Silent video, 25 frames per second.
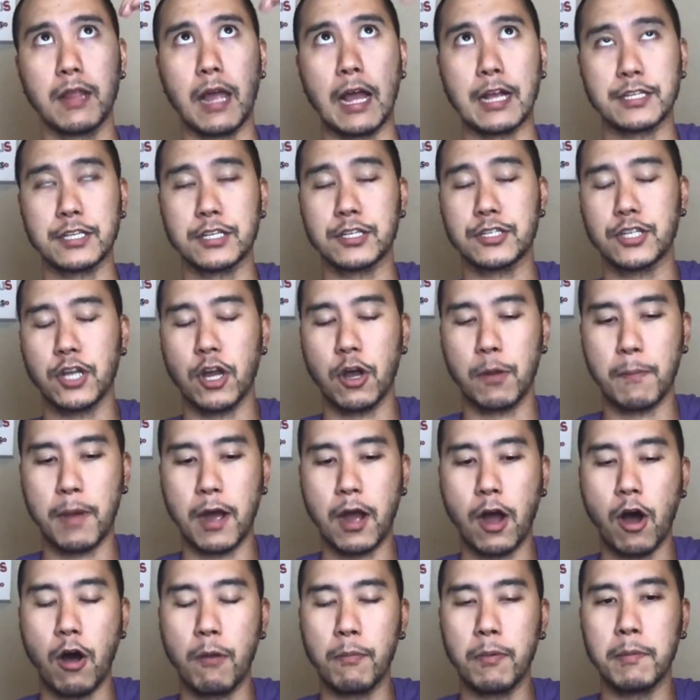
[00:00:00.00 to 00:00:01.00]
I just saw my
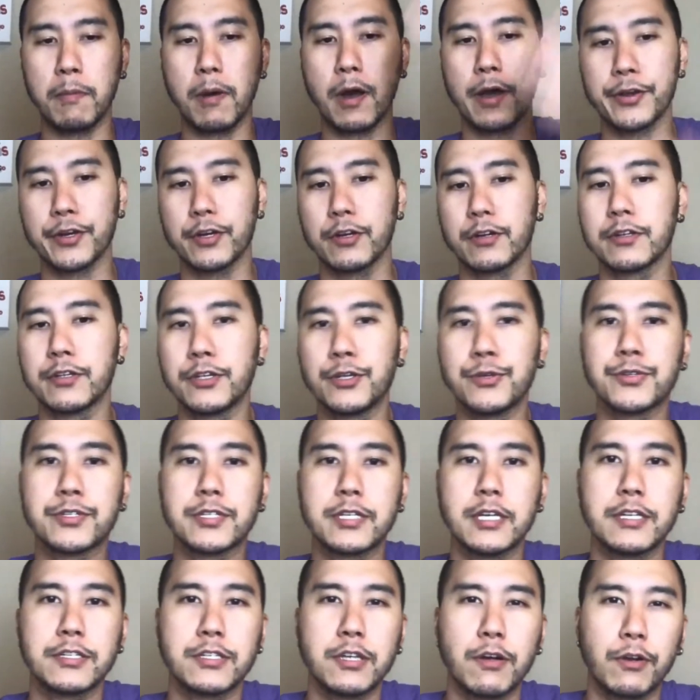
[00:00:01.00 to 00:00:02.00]
alma mater,
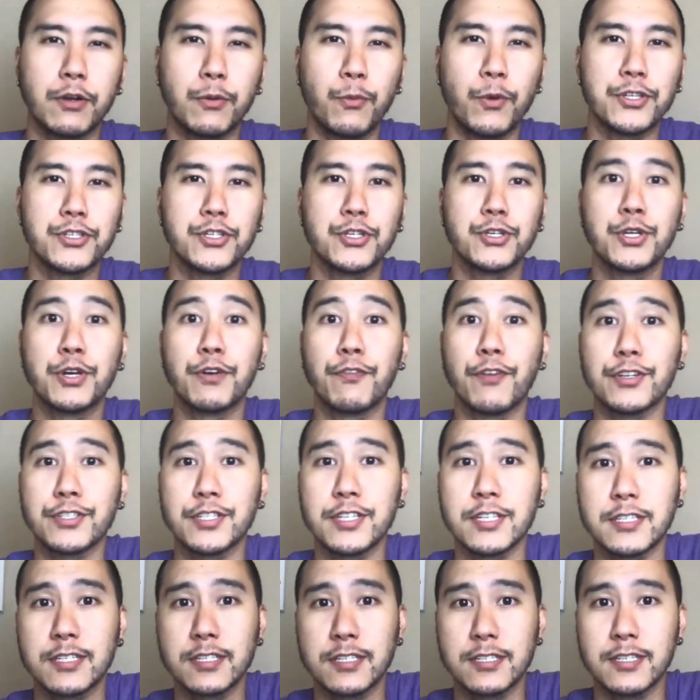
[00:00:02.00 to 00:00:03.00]
UC, so I went to
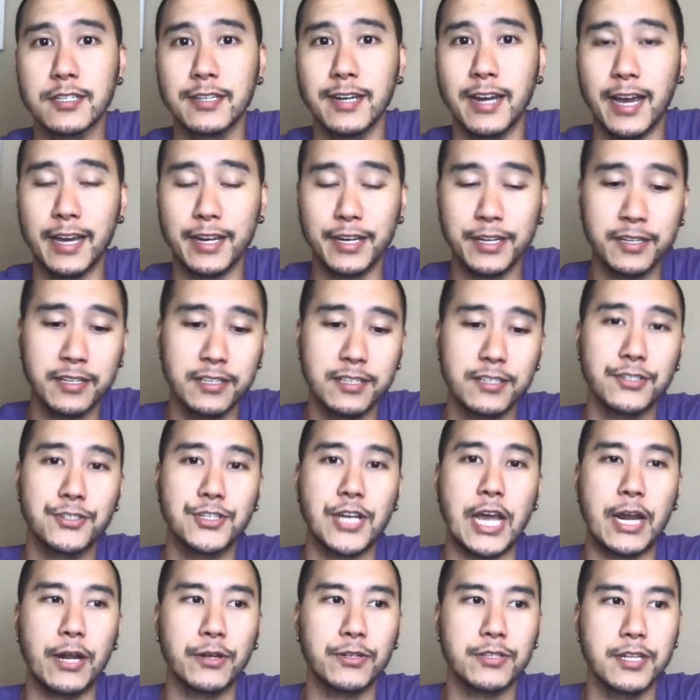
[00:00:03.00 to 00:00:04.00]
University of Cincinnati.
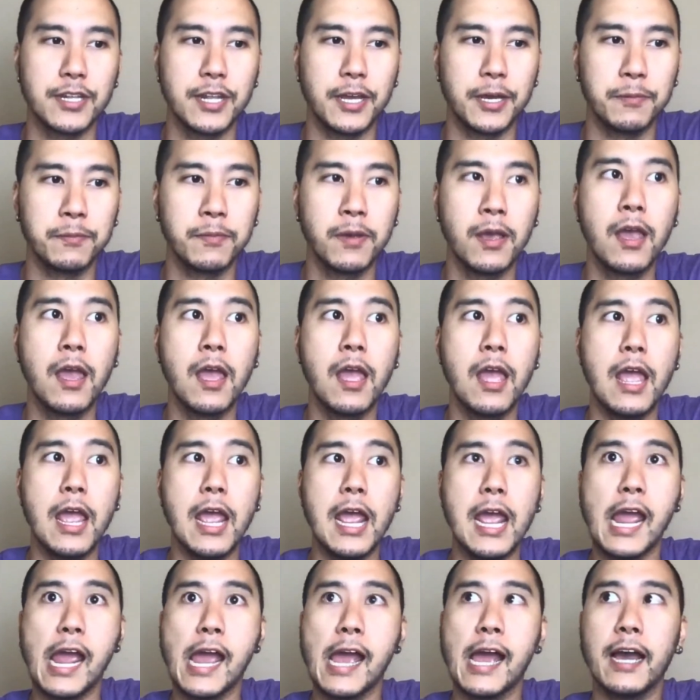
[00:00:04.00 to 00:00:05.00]
Shout out to them.
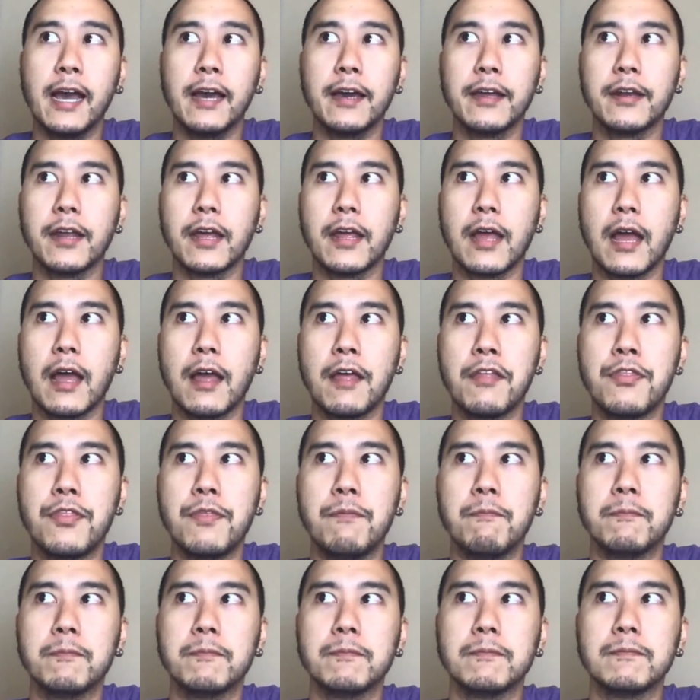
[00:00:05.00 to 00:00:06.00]
And
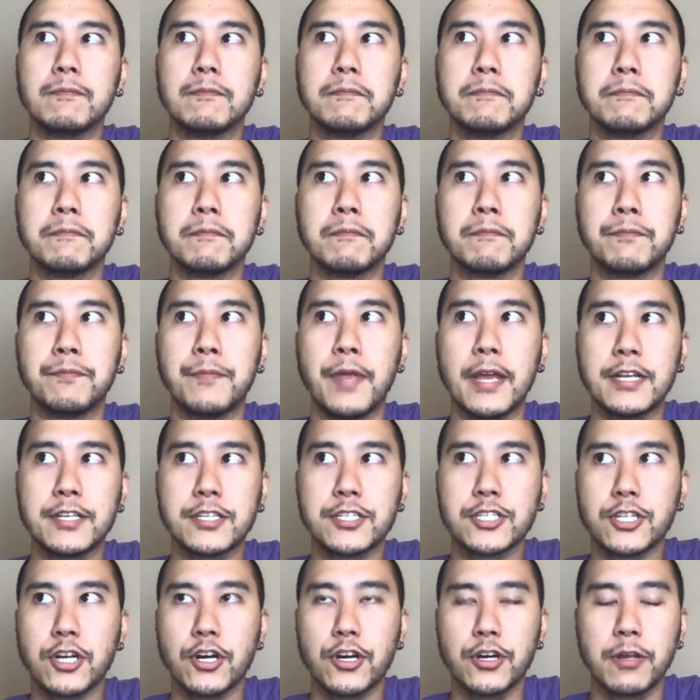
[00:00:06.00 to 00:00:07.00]
they
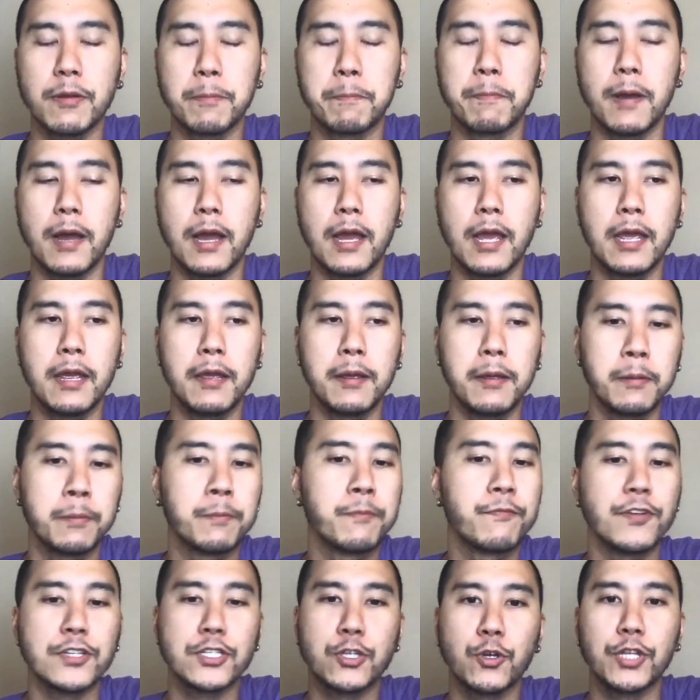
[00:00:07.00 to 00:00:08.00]
just started a
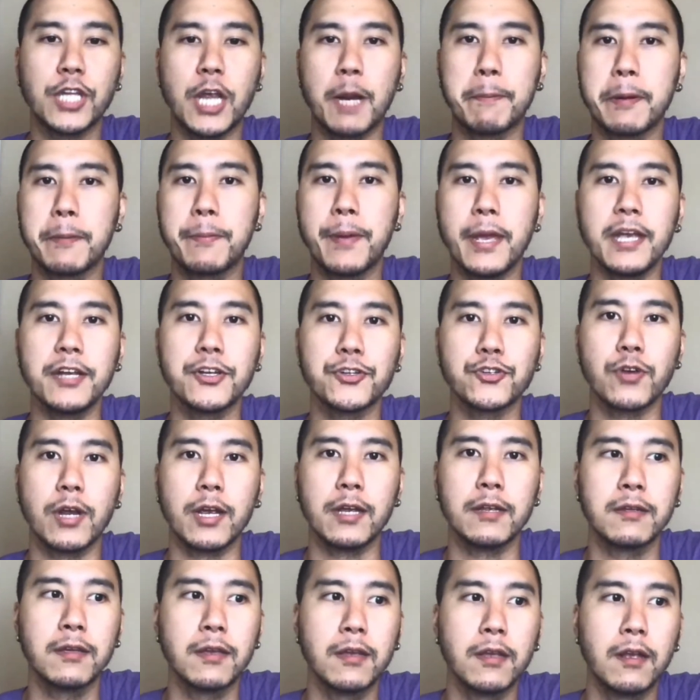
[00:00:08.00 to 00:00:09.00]
physical therapy page,
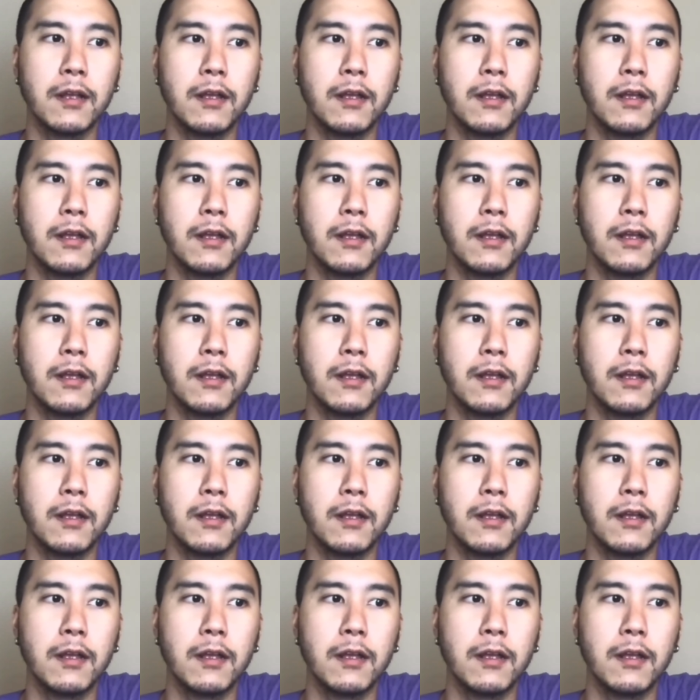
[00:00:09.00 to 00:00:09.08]
right?